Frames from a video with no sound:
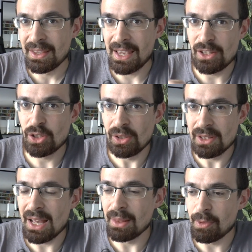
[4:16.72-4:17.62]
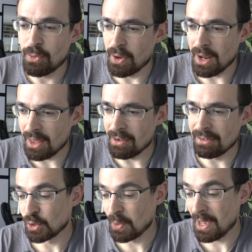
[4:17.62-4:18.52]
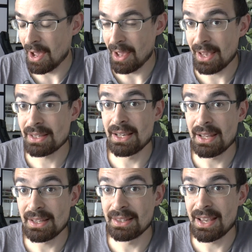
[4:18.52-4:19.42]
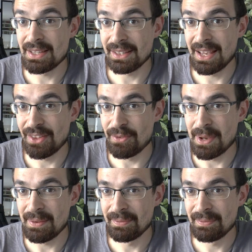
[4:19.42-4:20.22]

get it all done before I leave so yeah exciting days ahead of me